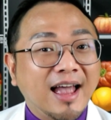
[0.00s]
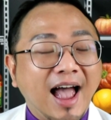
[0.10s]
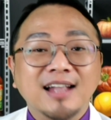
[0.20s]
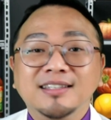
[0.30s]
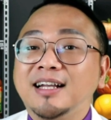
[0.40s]

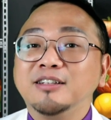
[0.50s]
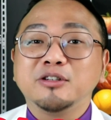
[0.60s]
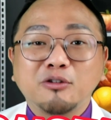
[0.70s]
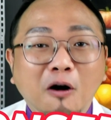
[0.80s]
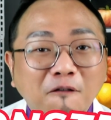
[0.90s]
and then
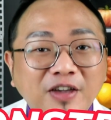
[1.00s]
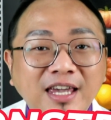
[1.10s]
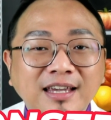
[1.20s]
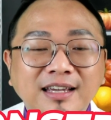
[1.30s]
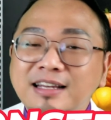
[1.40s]

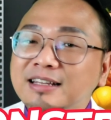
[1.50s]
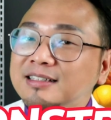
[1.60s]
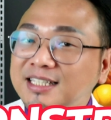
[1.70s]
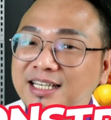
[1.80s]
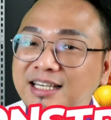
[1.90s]
coffee,
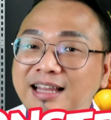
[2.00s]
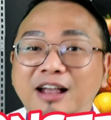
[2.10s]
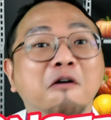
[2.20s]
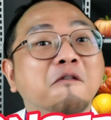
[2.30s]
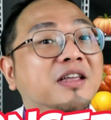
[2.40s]
tea
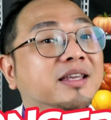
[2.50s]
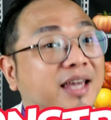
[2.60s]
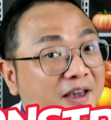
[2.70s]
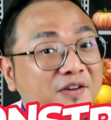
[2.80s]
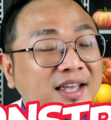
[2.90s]
that contain
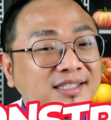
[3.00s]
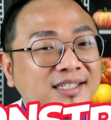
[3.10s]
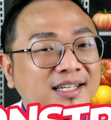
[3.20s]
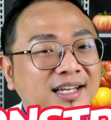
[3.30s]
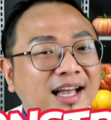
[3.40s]
caffeine,
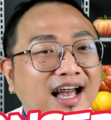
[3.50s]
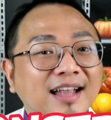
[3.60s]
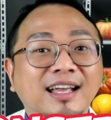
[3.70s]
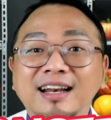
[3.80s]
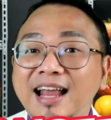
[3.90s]

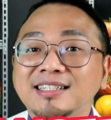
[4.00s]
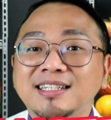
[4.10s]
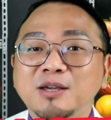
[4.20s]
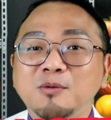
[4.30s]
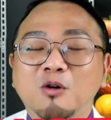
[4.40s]
and then
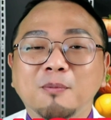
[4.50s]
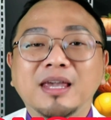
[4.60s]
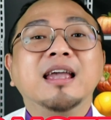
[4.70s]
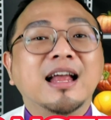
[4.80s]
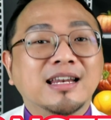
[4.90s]
lastly will
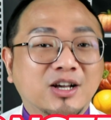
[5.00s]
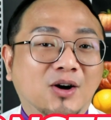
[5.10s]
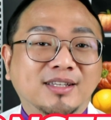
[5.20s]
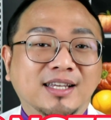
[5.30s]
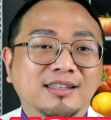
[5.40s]
be
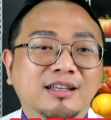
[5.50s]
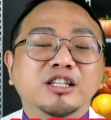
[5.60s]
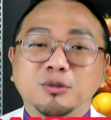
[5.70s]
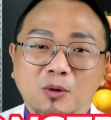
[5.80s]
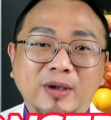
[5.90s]
nicotine
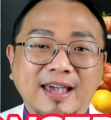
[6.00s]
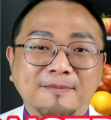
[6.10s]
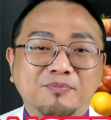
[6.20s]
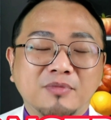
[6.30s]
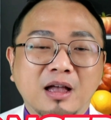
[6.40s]
smoking.